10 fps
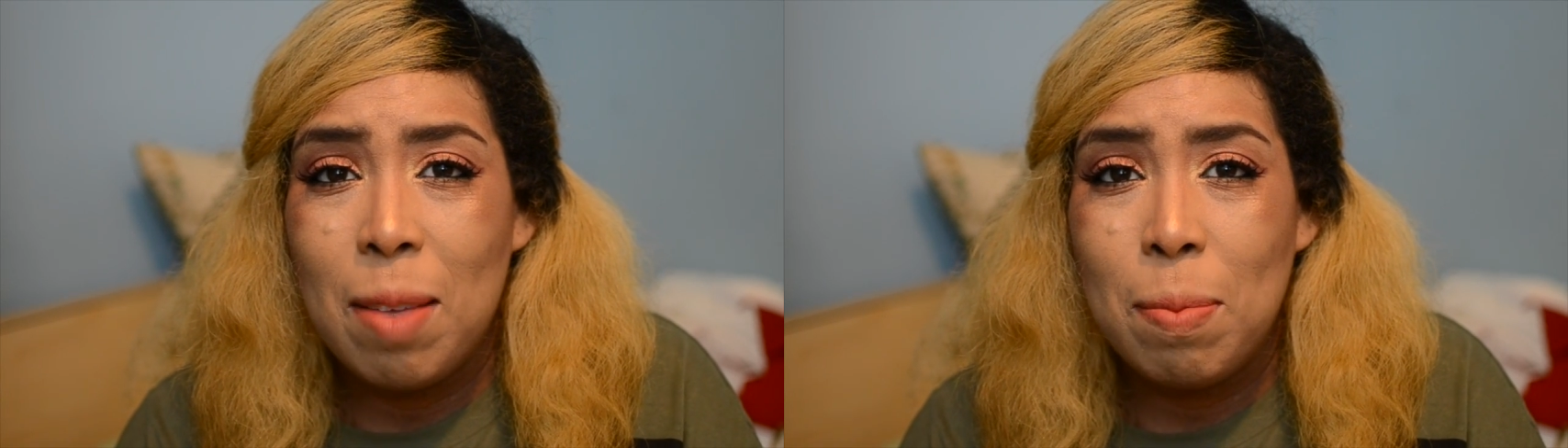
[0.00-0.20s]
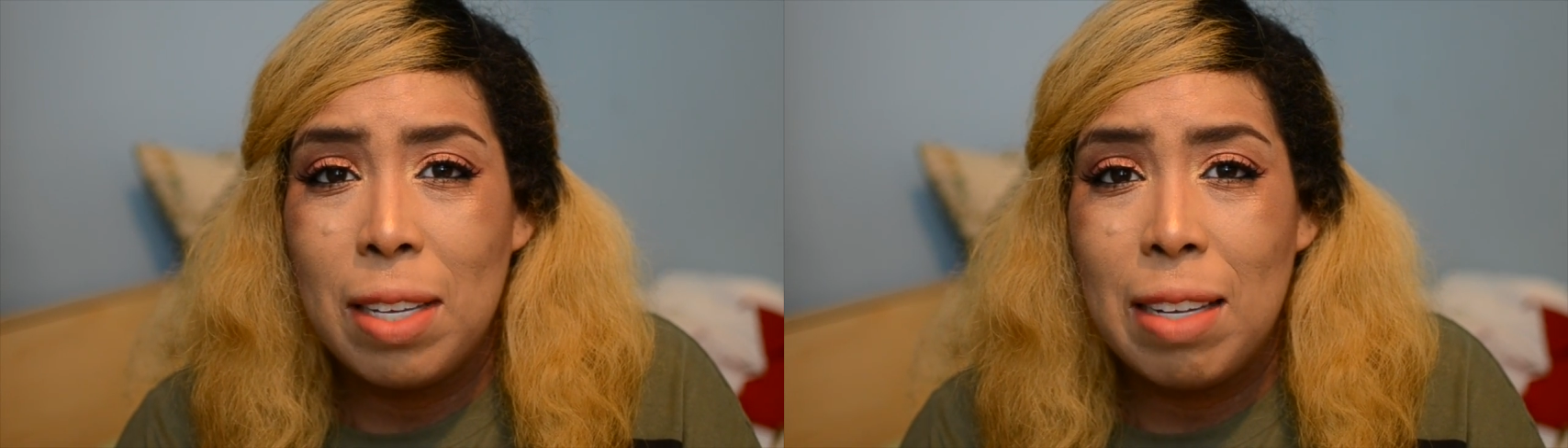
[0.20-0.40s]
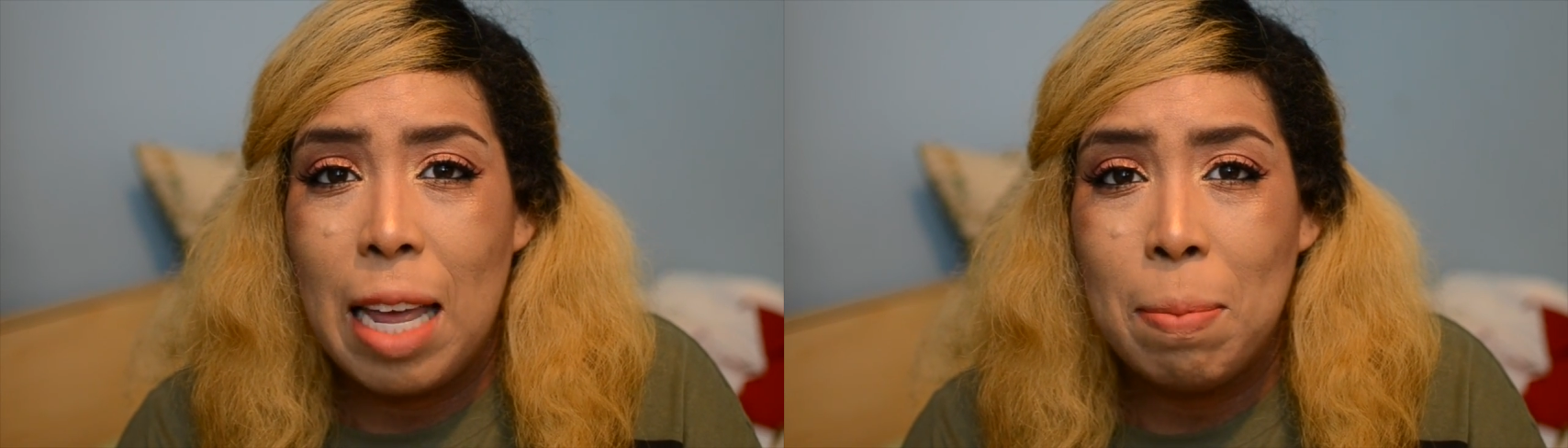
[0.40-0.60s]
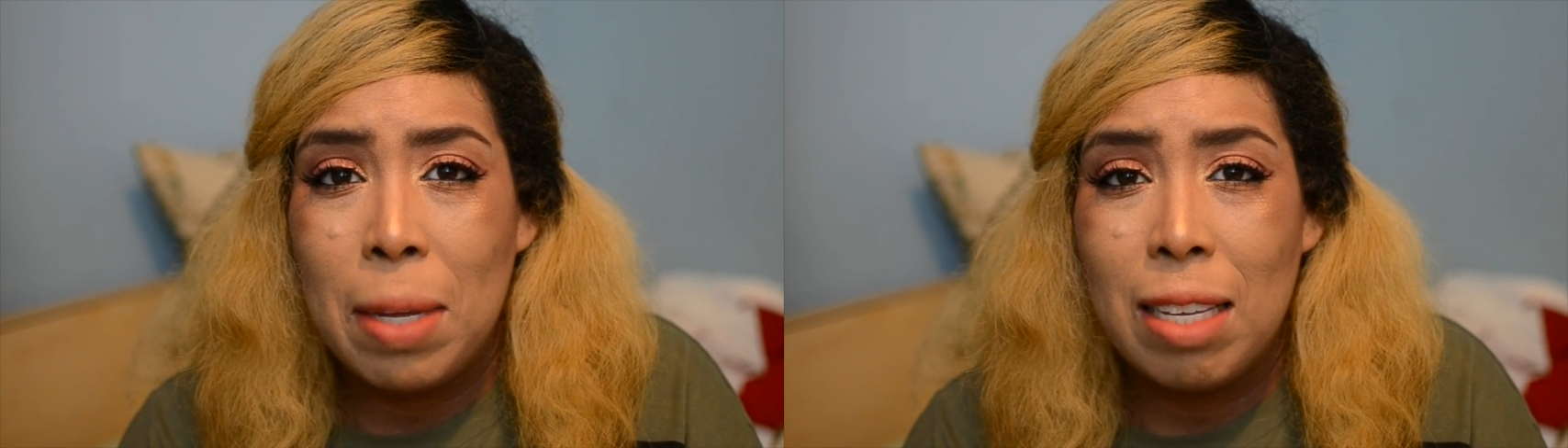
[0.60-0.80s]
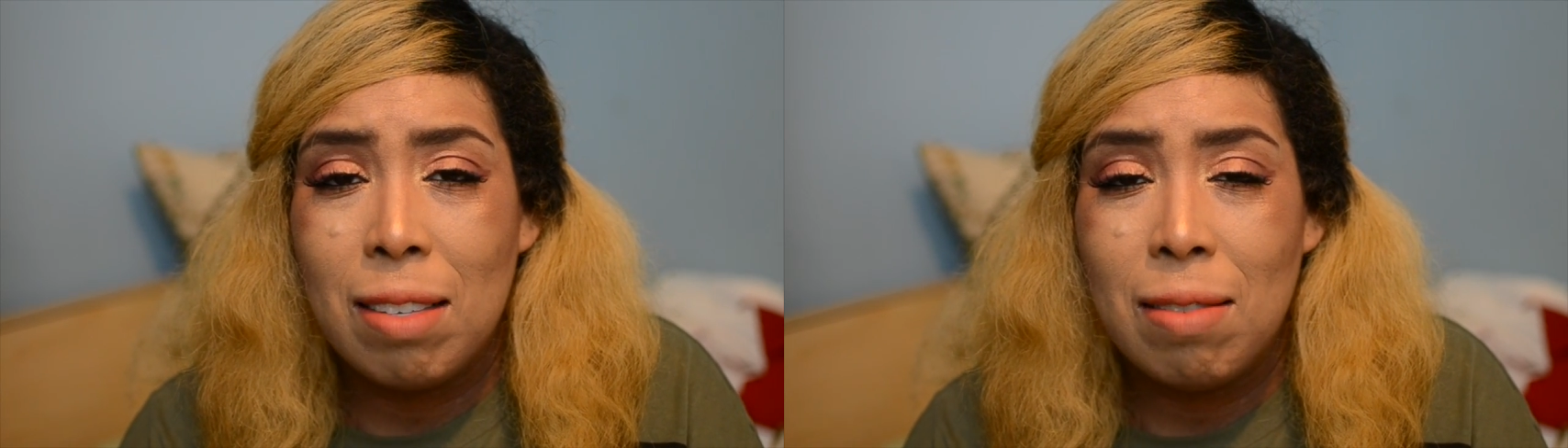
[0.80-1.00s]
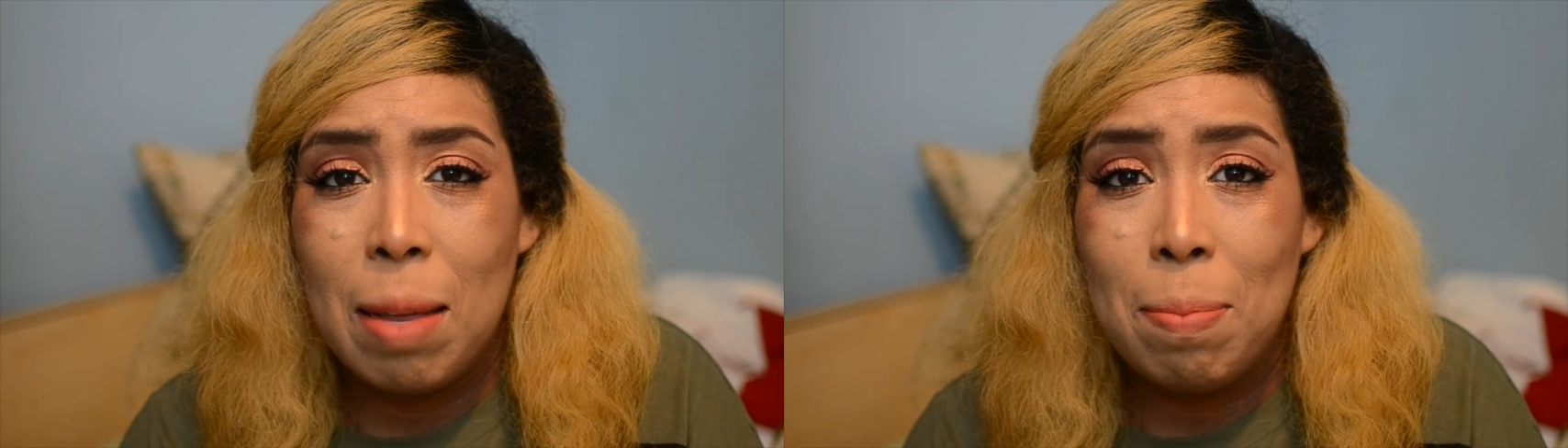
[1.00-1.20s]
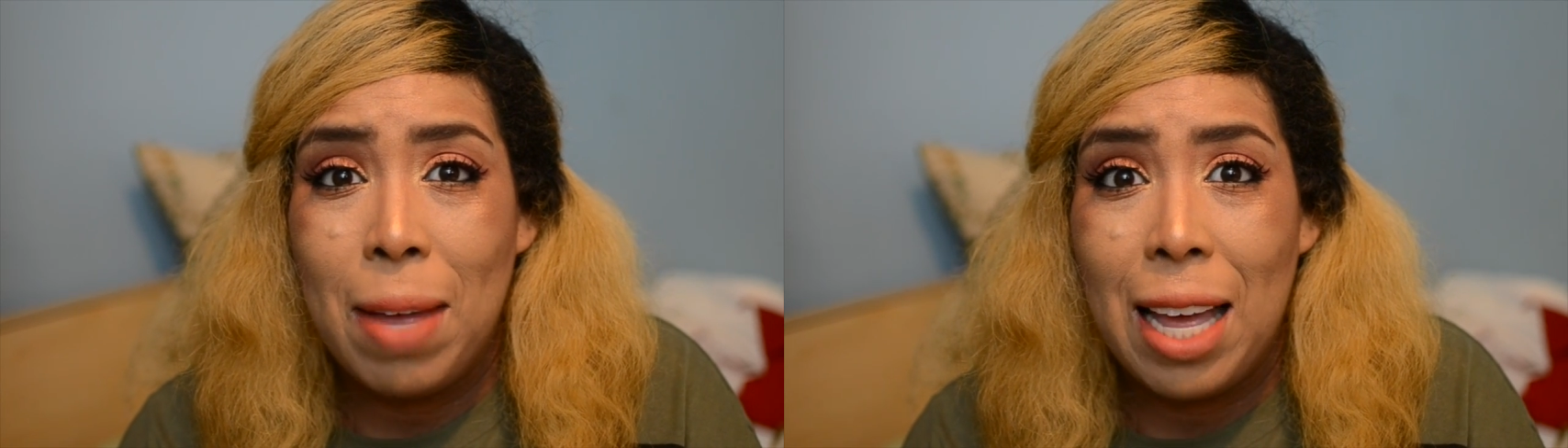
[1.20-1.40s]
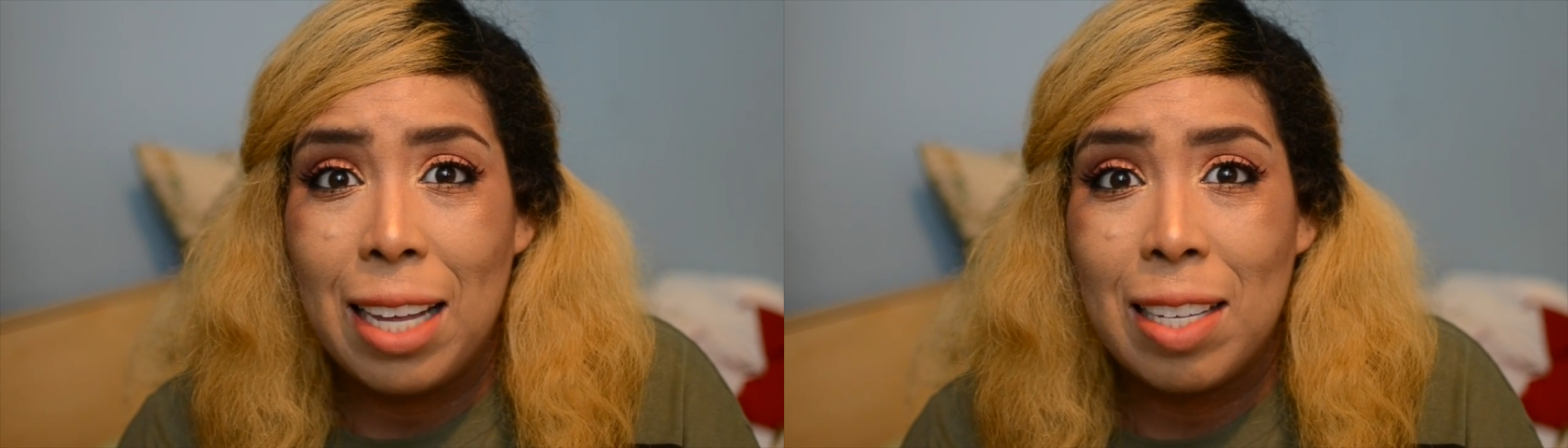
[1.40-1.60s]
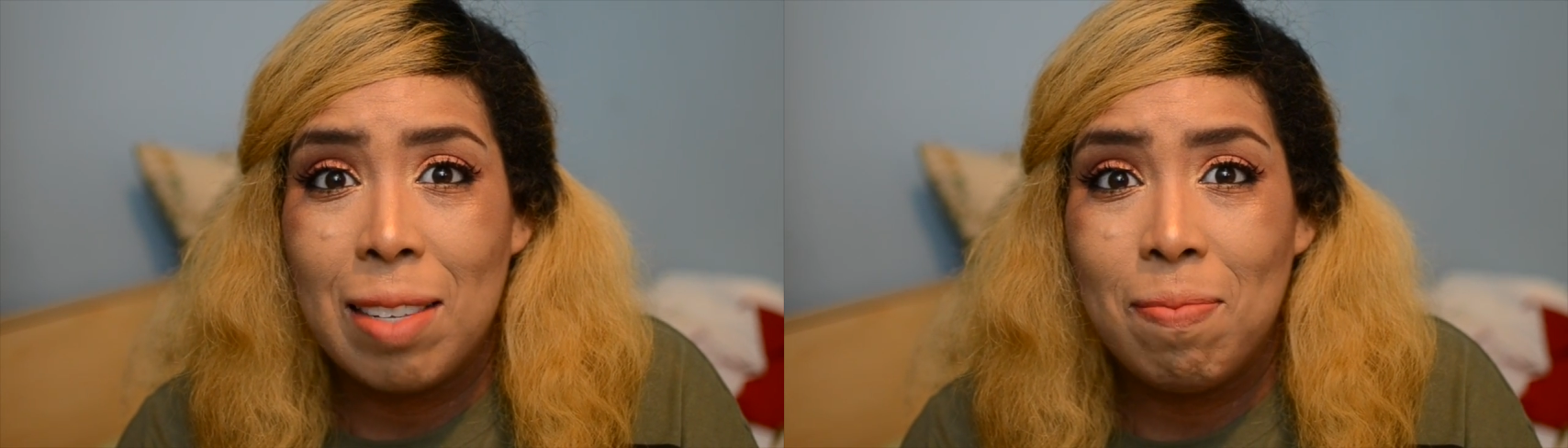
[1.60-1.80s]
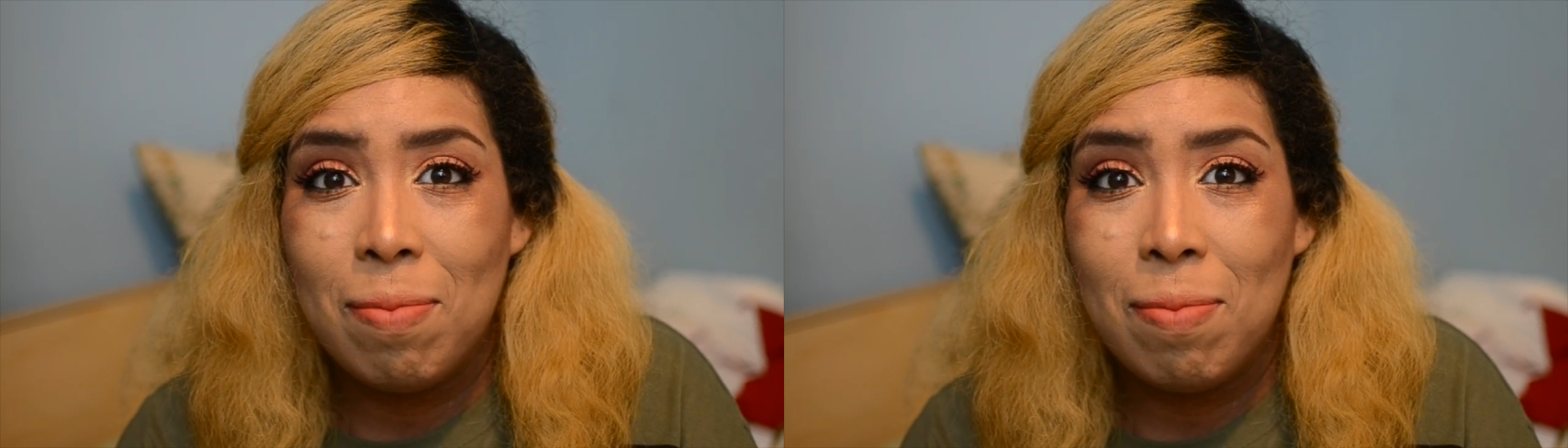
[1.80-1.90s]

but I mean, I'm back.